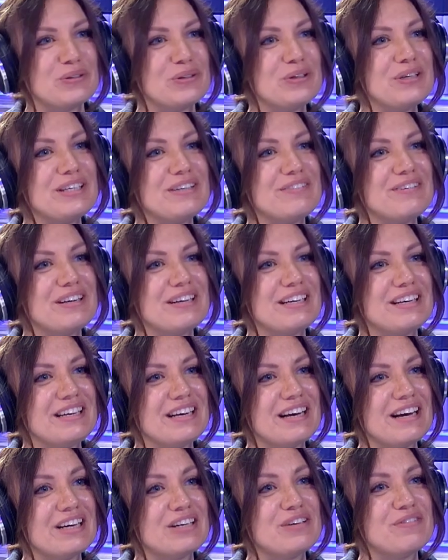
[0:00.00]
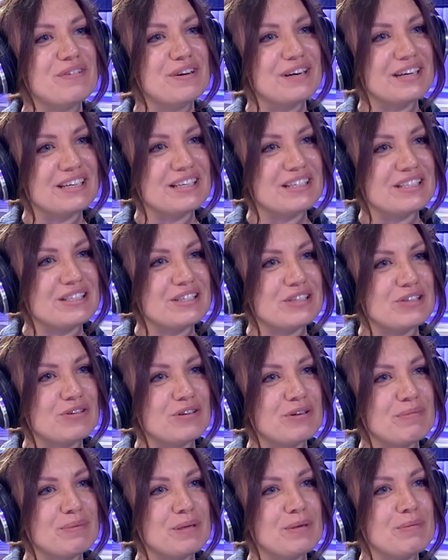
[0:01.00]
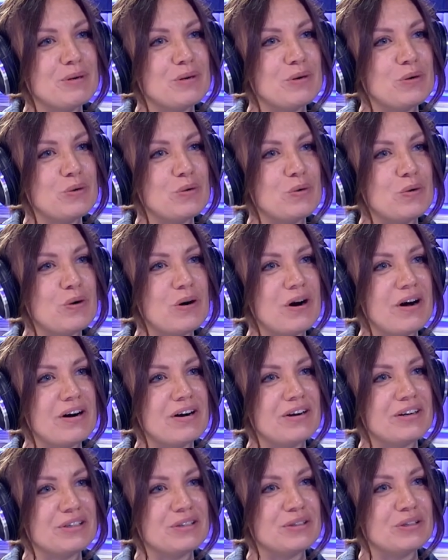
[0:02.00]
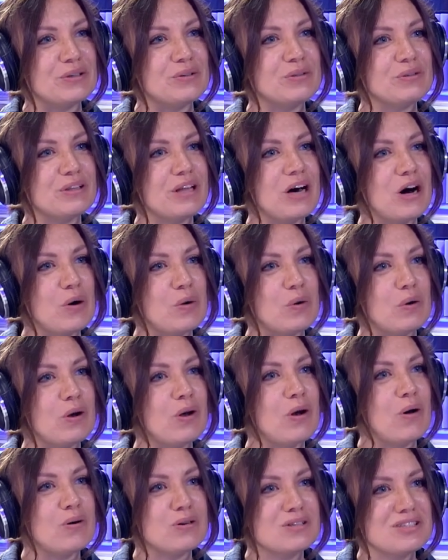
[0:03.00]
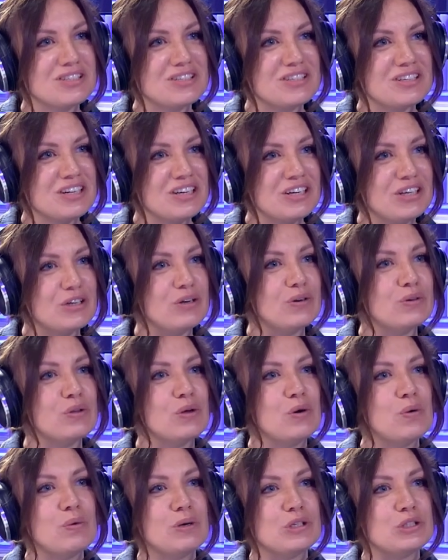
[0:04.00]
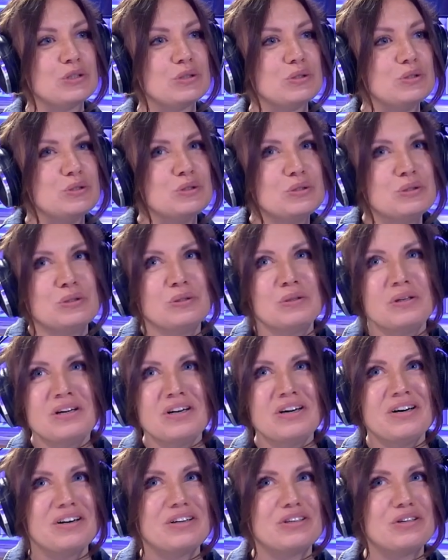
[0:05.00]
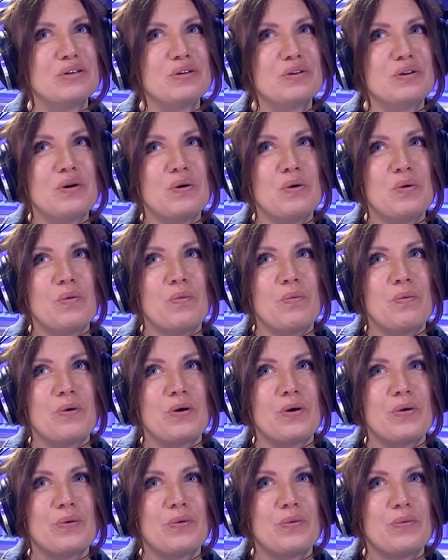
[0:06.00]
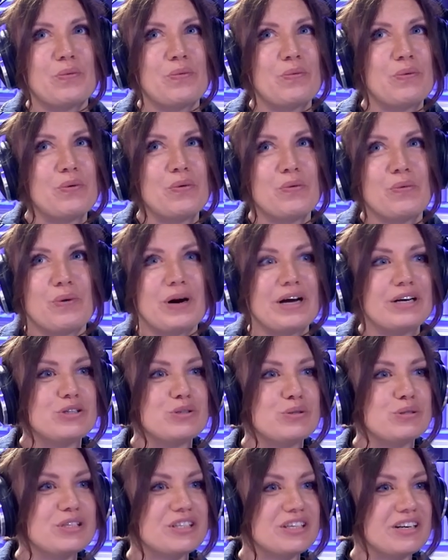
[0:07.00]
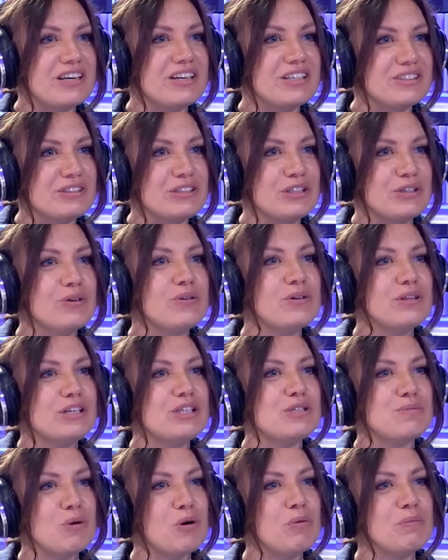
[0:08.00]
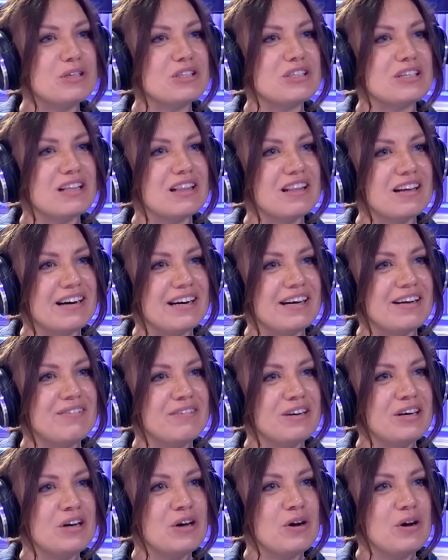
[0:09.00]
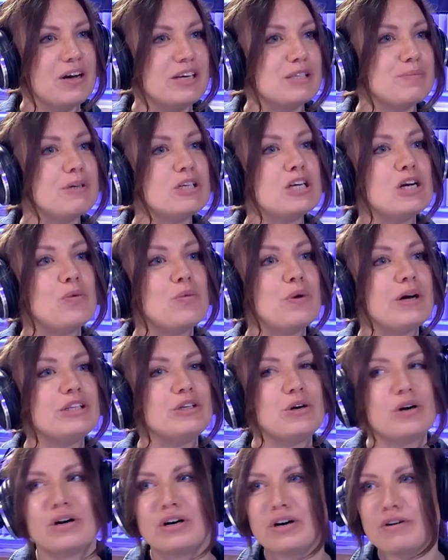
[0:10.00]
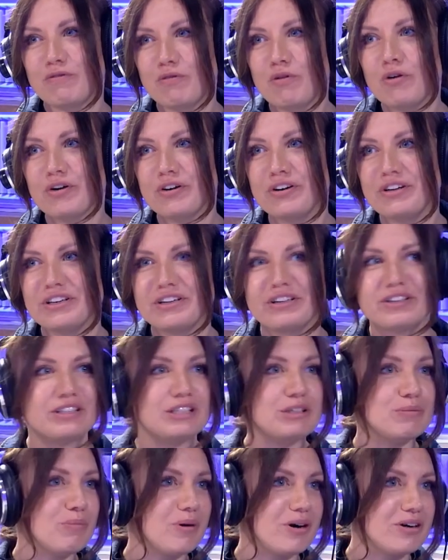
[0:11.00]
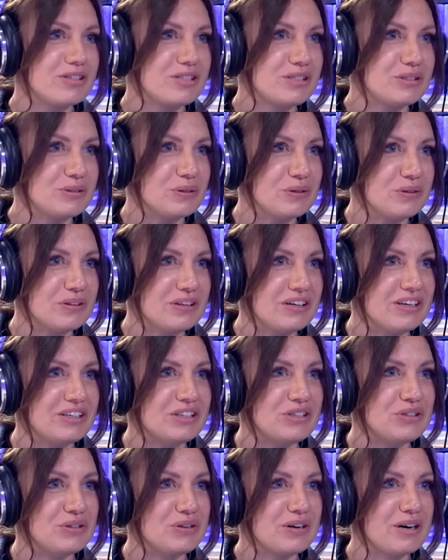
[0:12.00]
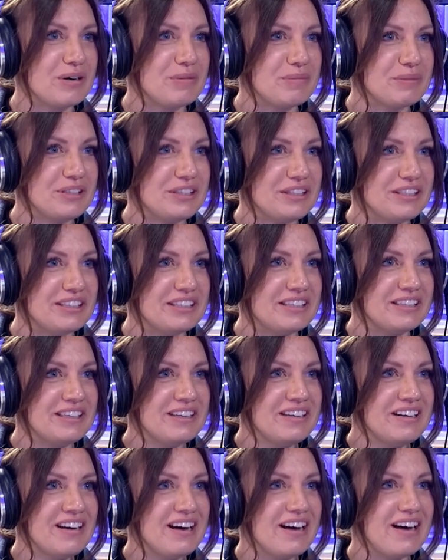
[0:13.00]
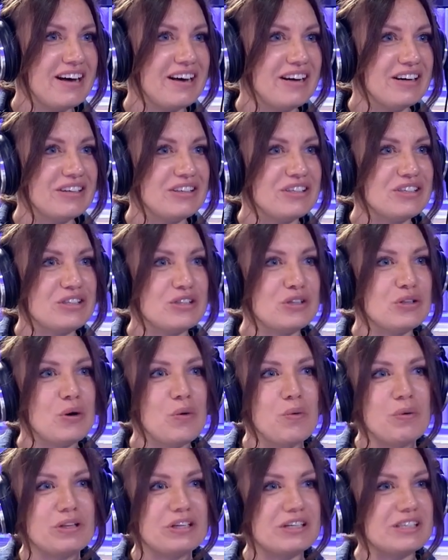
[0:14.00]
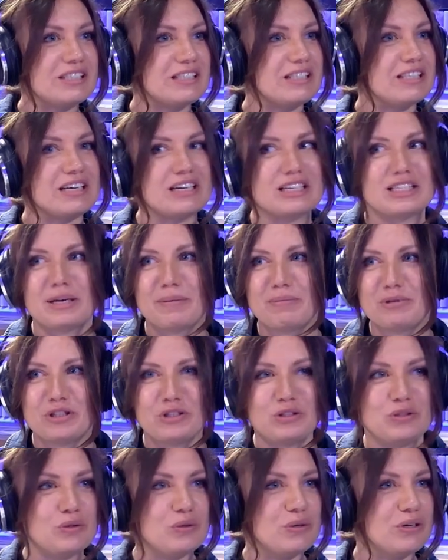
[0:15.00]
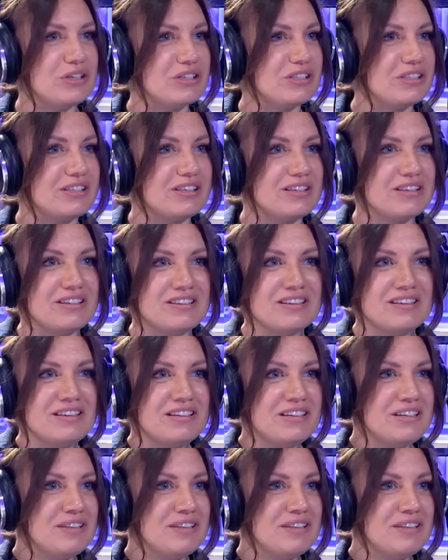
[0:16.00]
Could you give any advice to the people who are, you know, now lost, don't know what to do, don't know where to start, you know, these moments in life, especially when you're a foreigner in Barcelona and mm-hmm. you come here and no one is accepting you as a,